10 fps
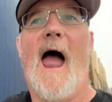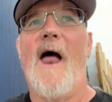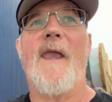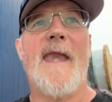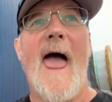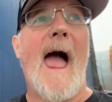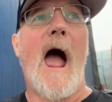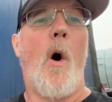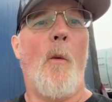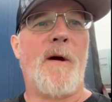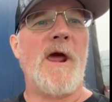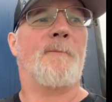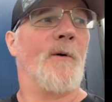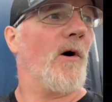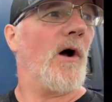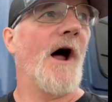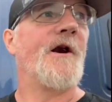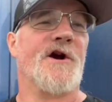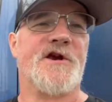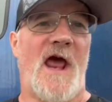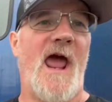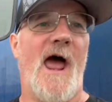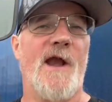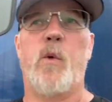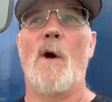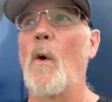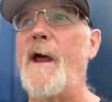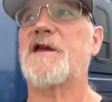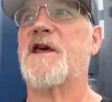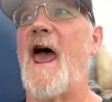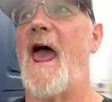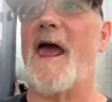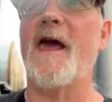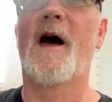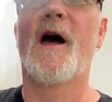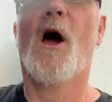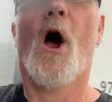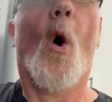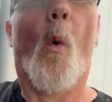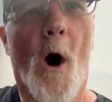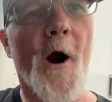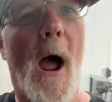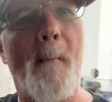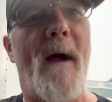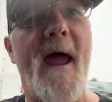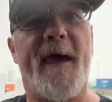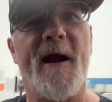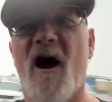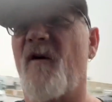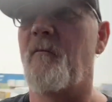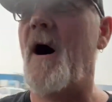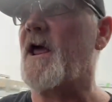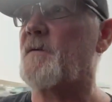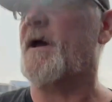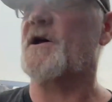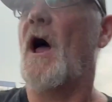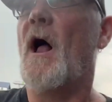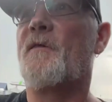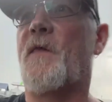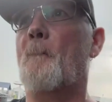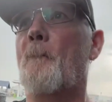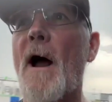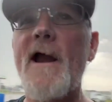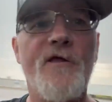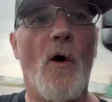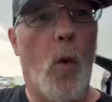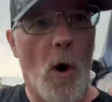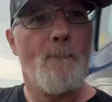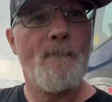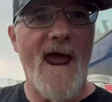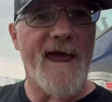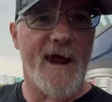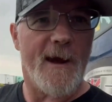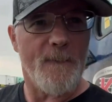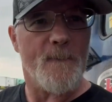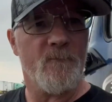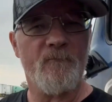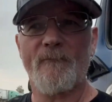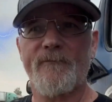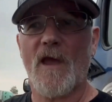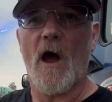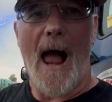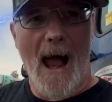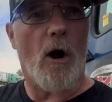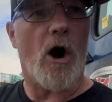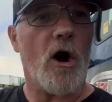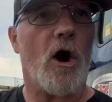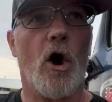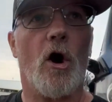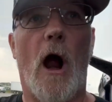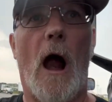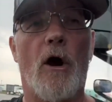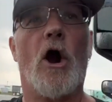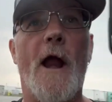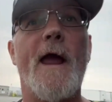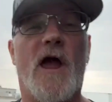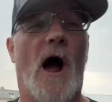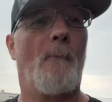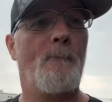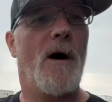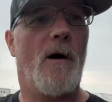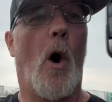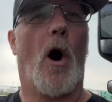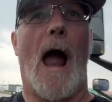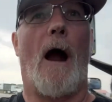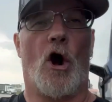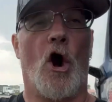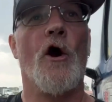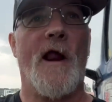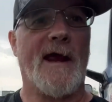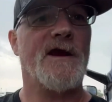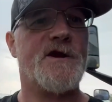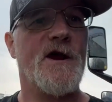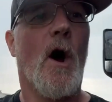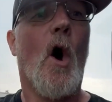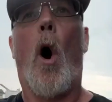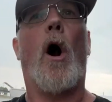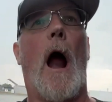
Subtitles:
And now people understand when we say we're not making enough money, it's because the money that we're making, our income or our earnings or